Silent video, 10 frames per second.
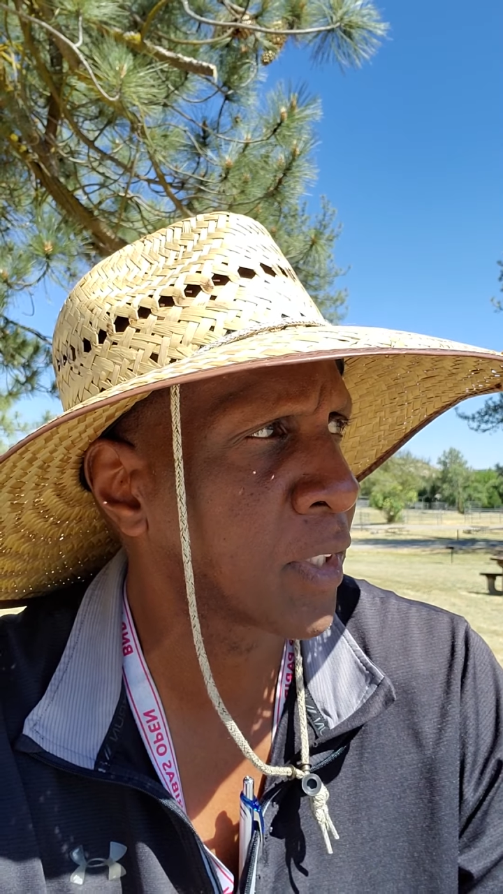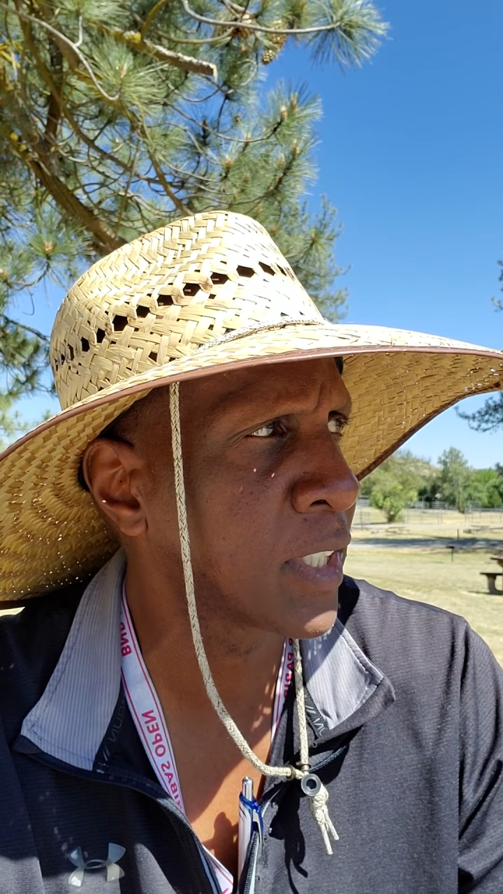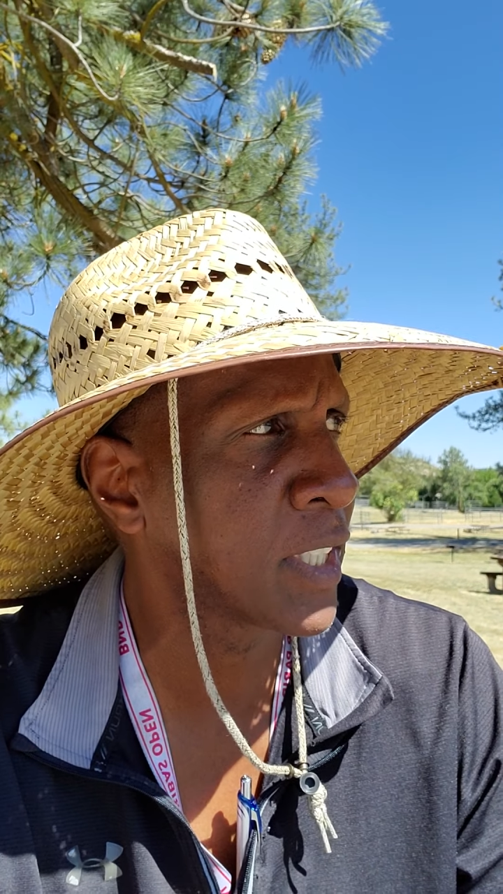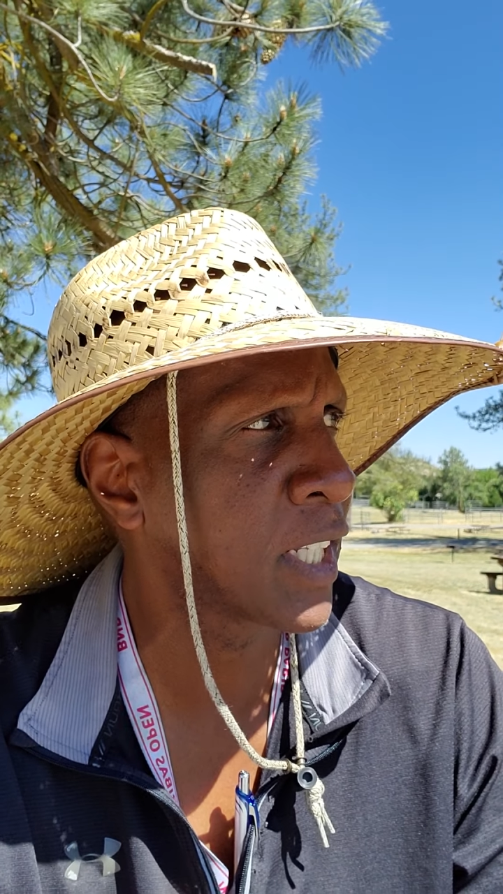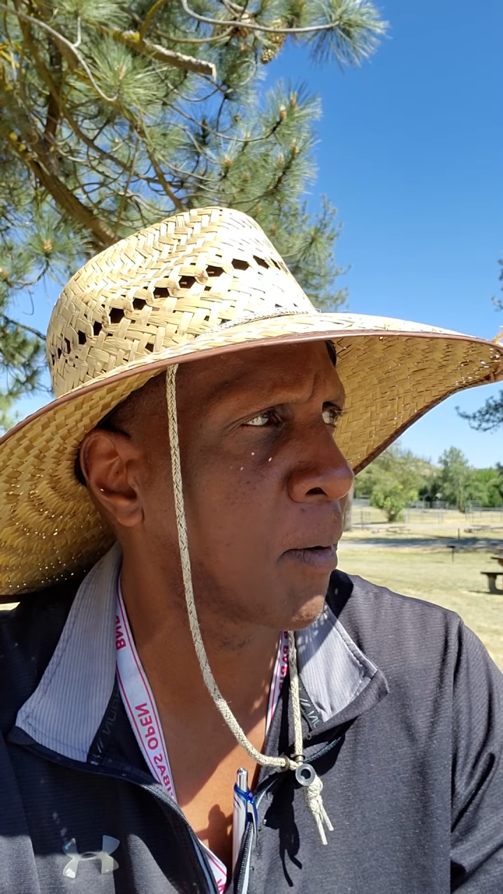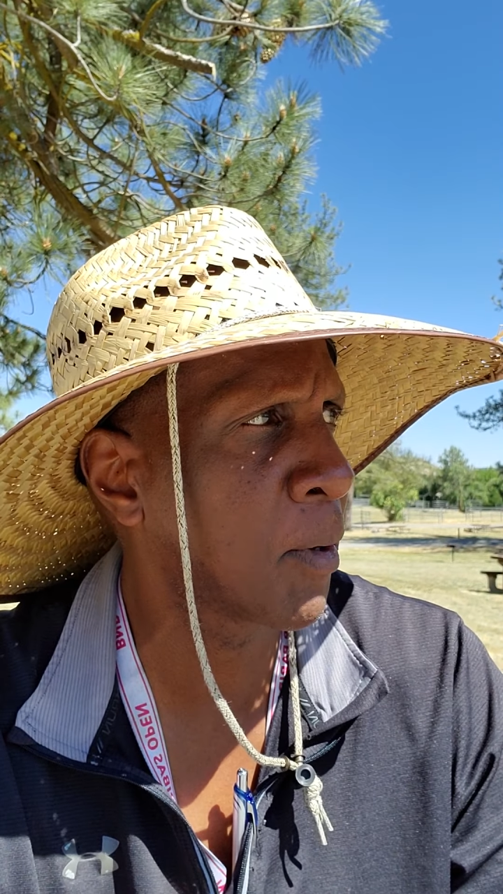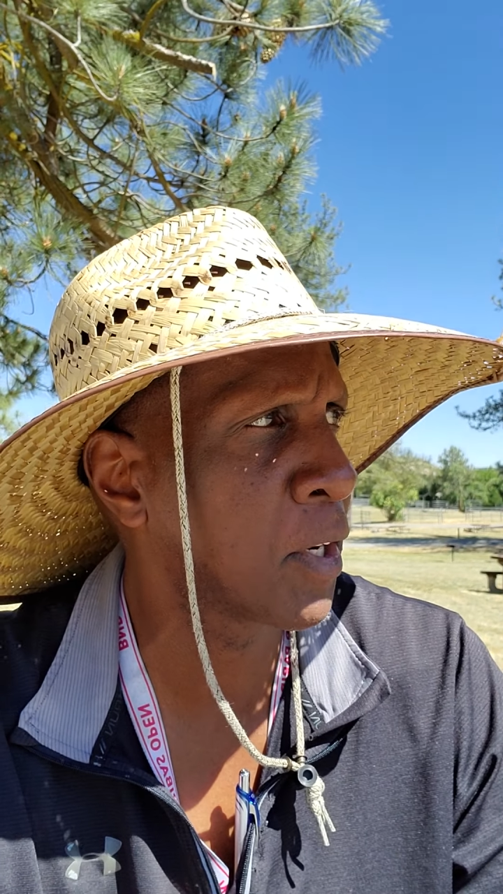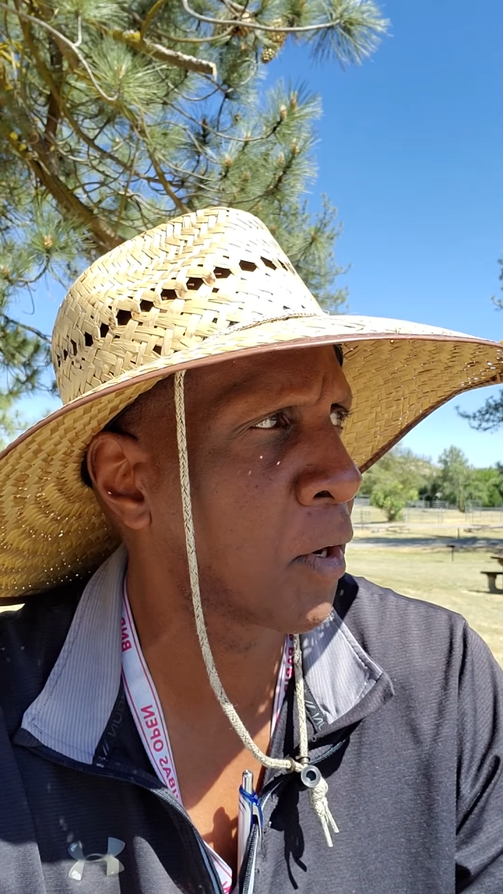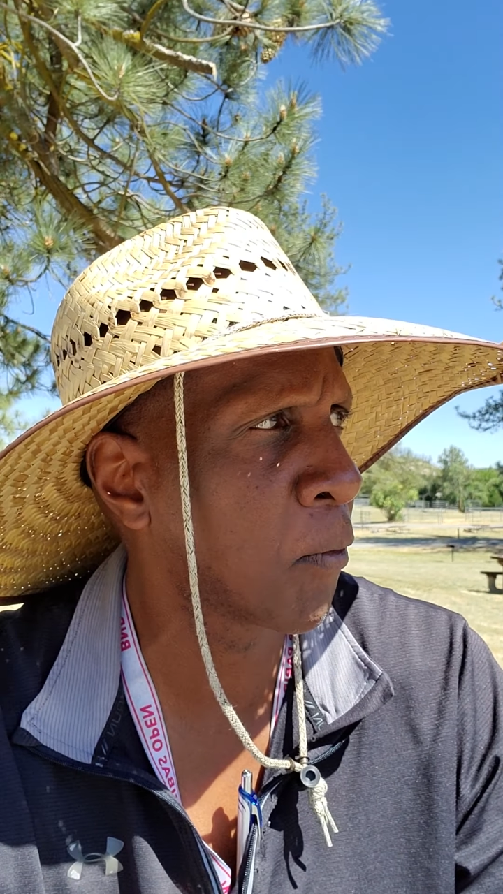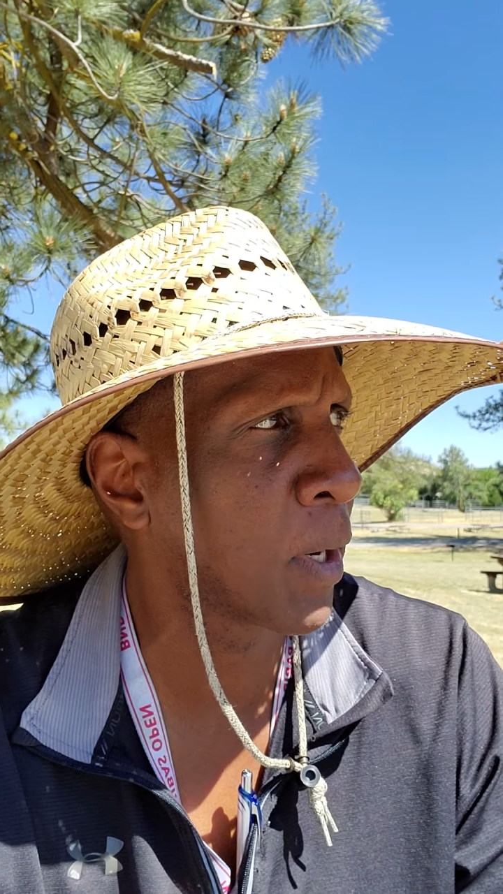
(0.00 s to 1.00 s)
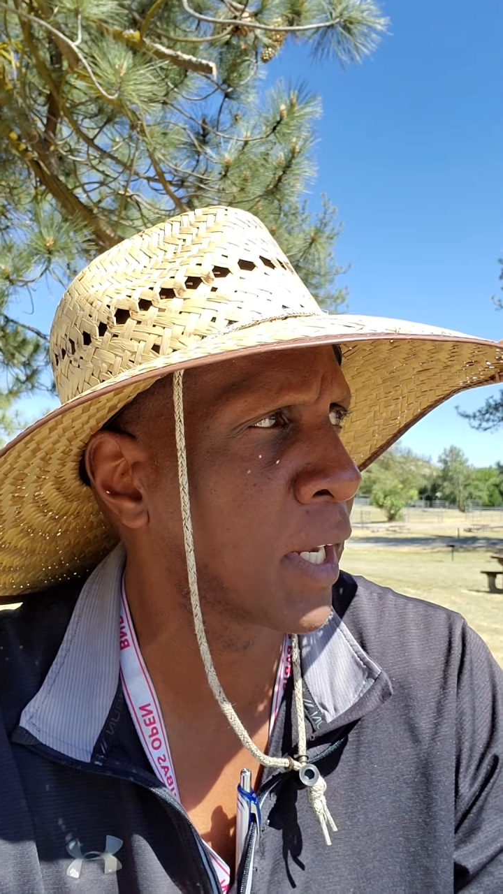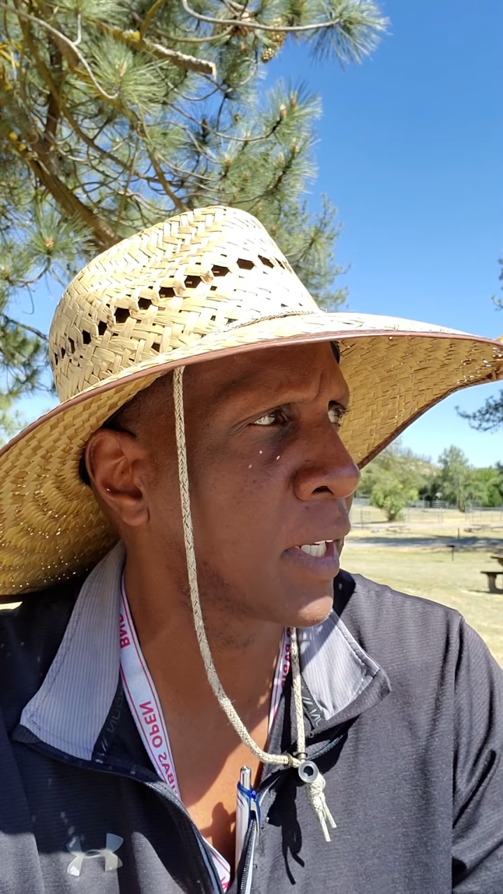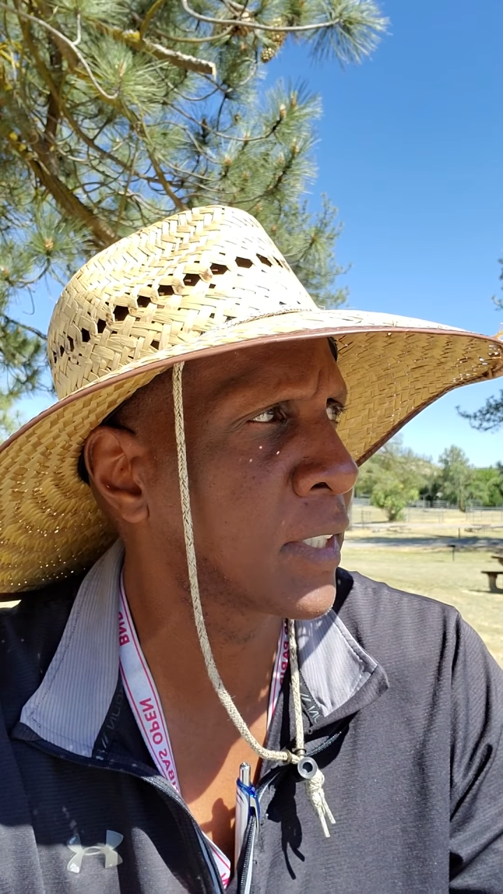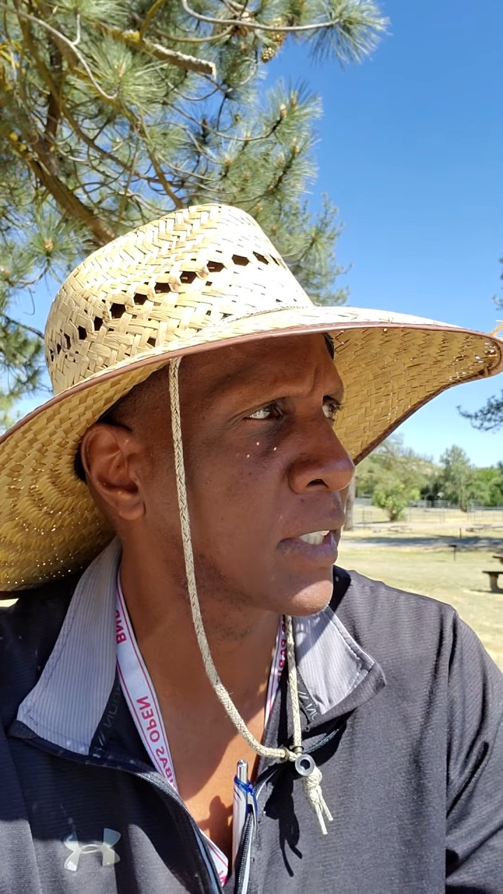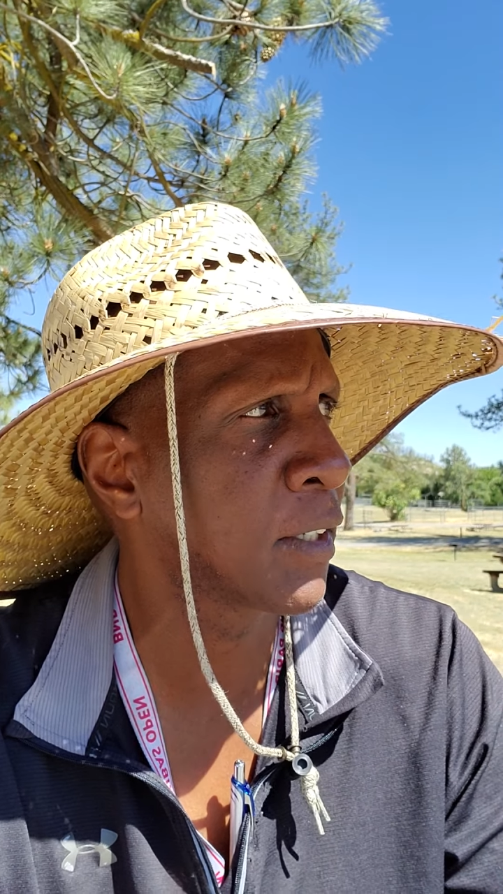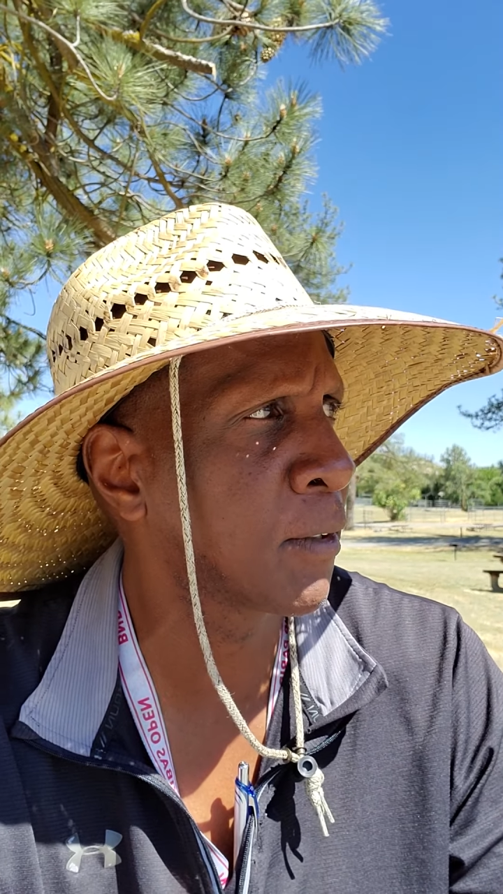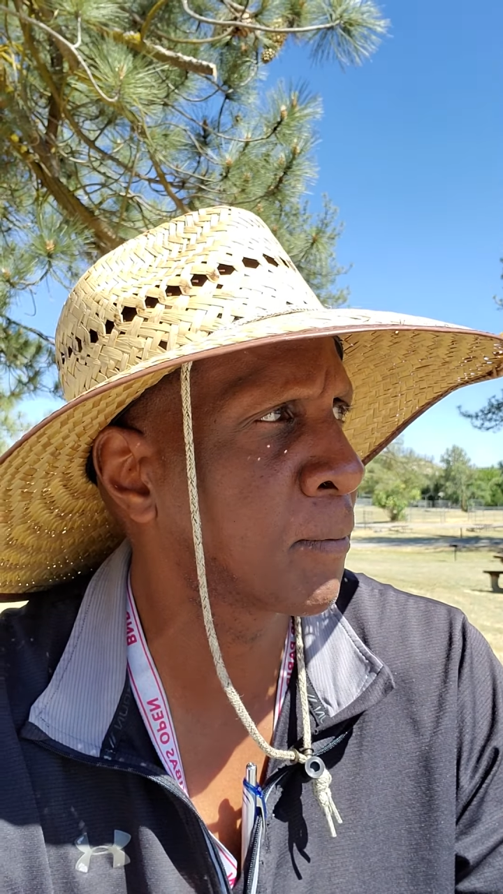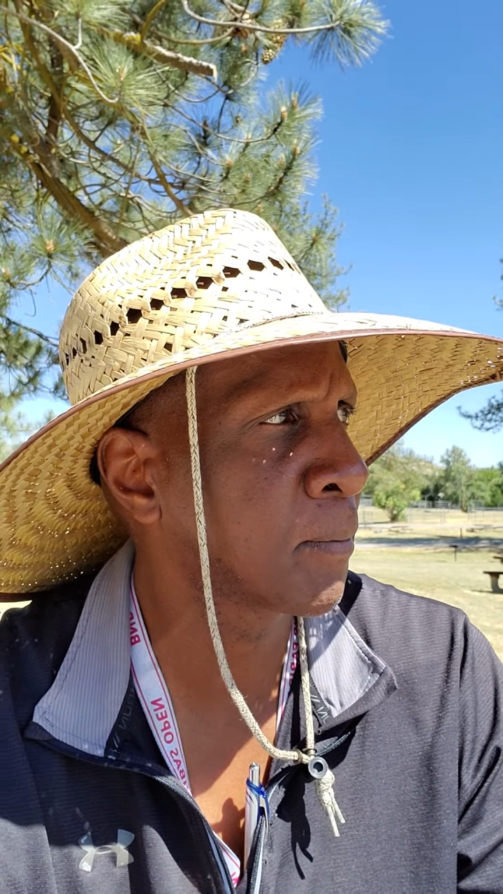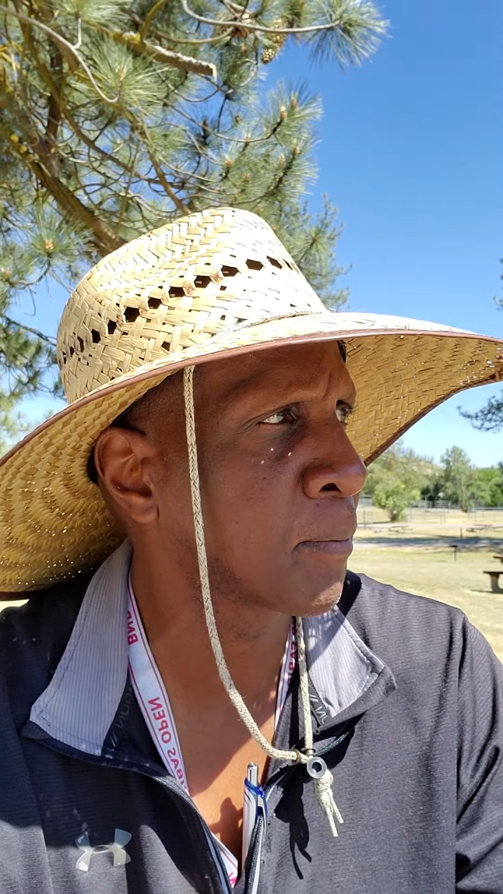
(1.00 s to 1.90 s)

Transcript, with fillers: Send them on their way. So.